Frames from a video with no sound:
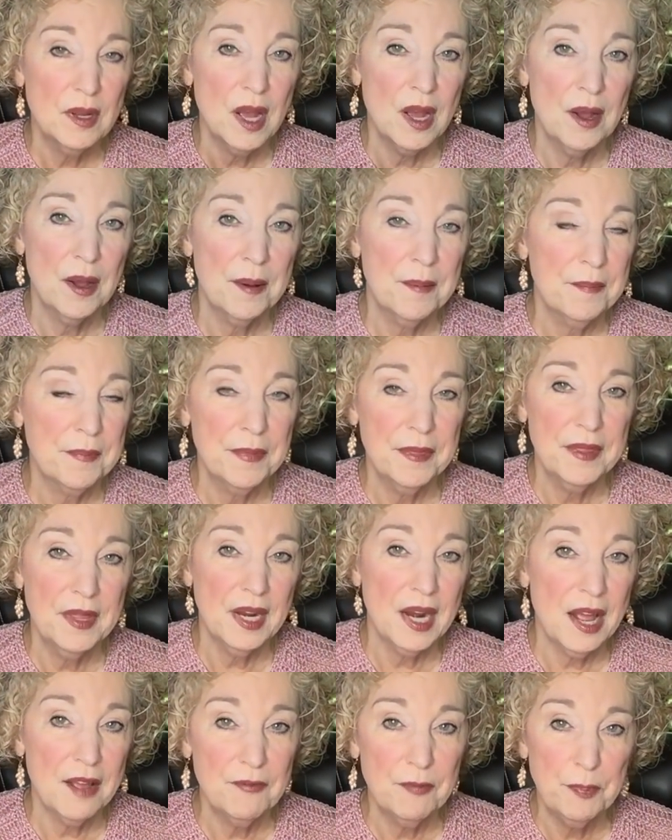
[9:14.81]

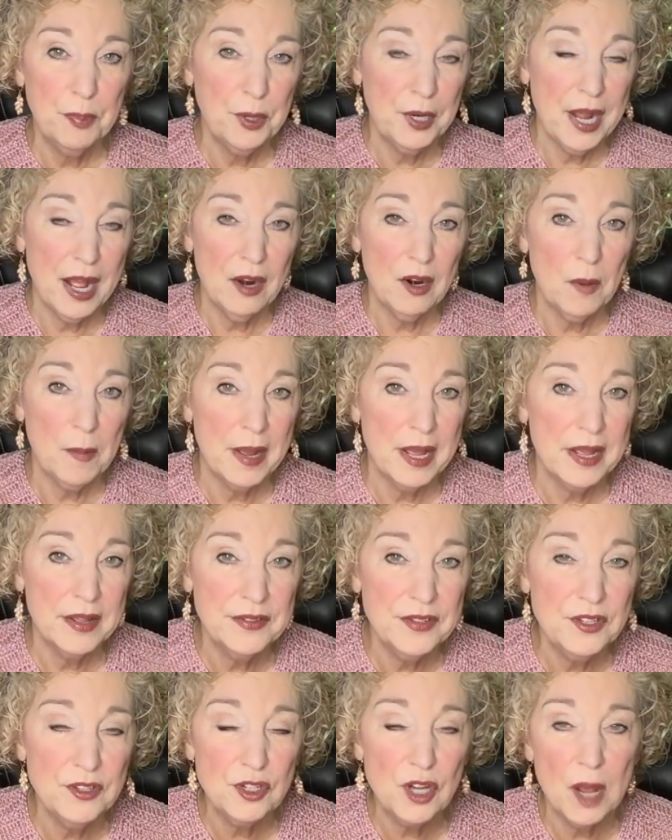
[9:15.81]
that I've put out on my
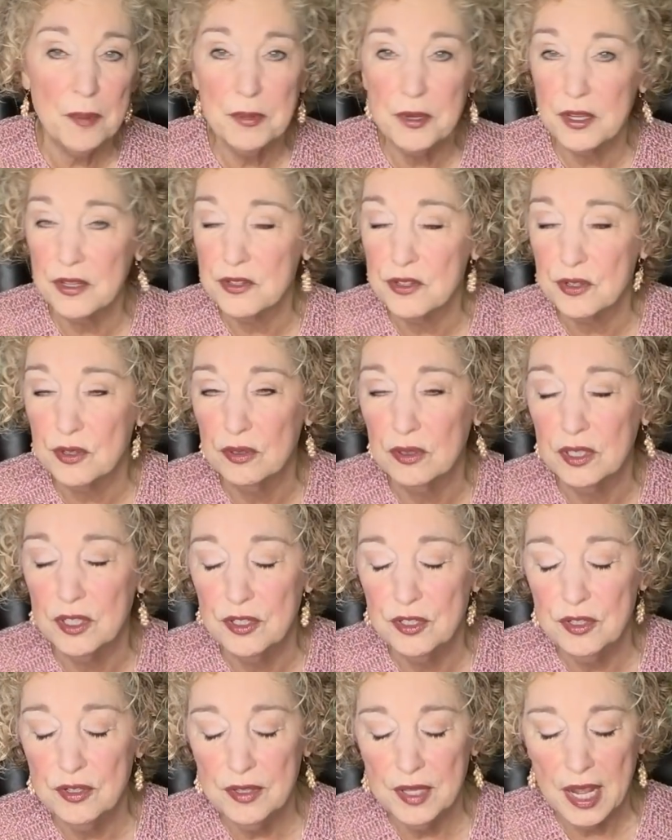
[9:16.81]
Etsy shop, you can certainly
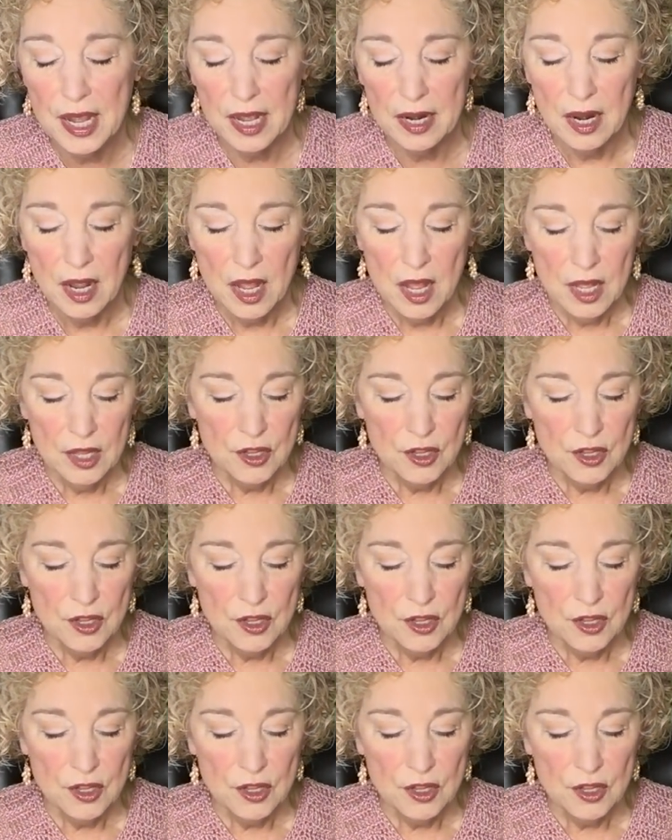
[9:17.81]
do that.